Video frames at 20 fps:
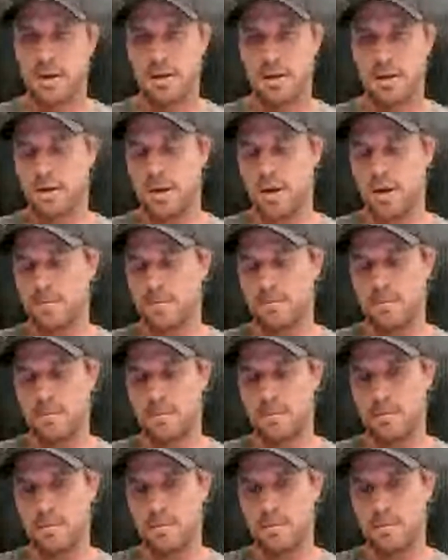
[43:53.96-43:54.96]
you know,
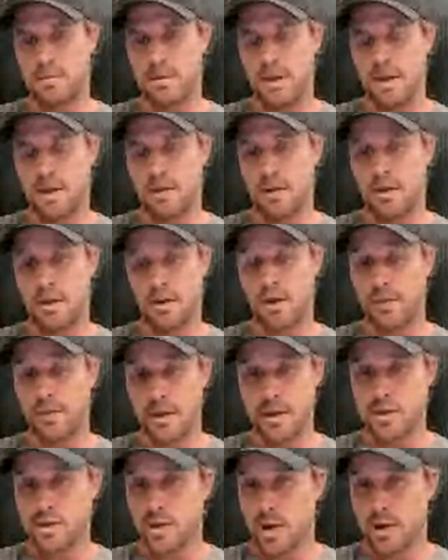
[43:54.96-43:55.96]
got
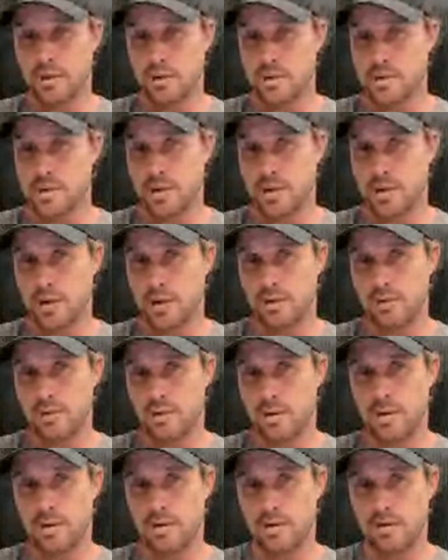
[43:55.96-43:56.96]
their struggles.
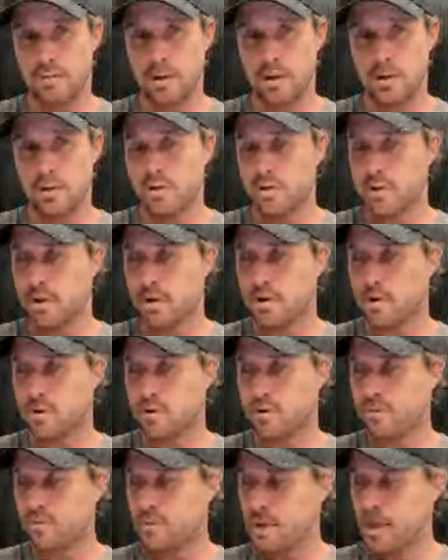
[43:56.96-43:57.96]
And when you think
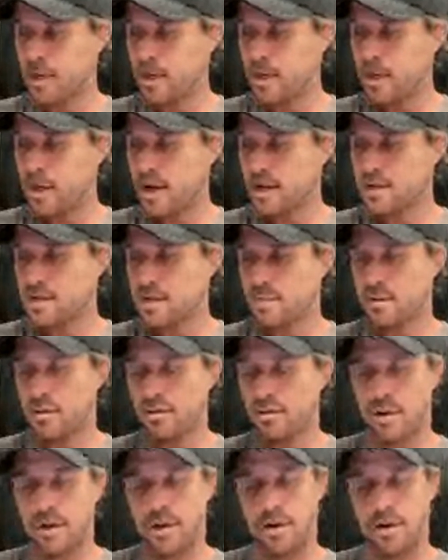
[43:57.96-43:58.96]
you've had something
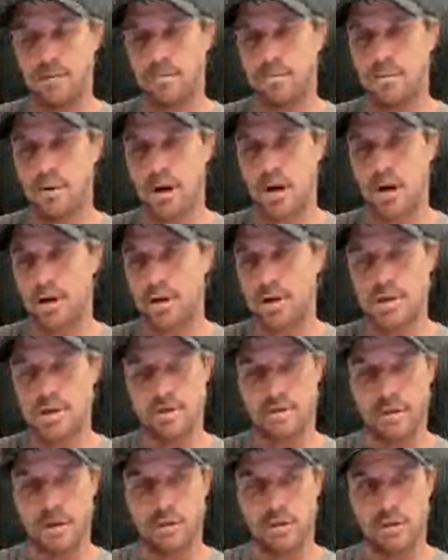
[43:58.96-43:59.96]
really hard and
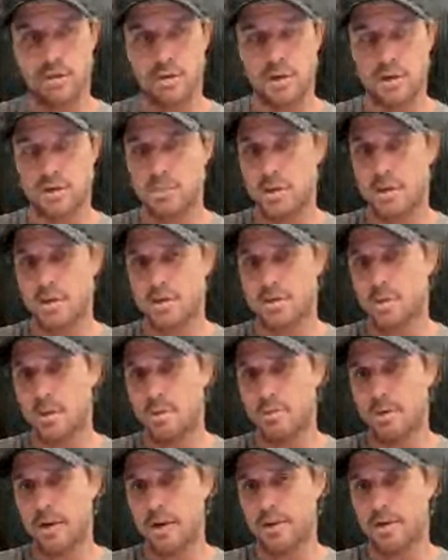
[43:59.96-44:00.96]
difficult, trust me, there's
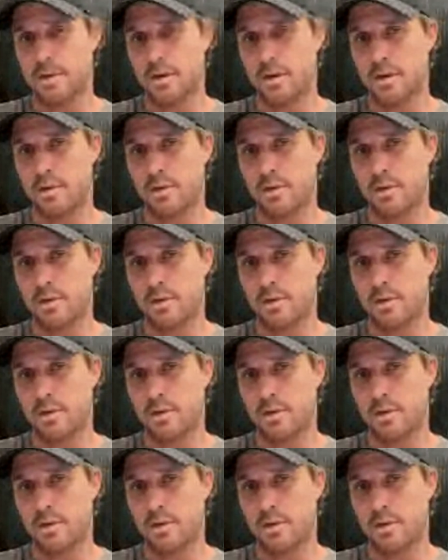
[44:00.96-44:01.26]
people out there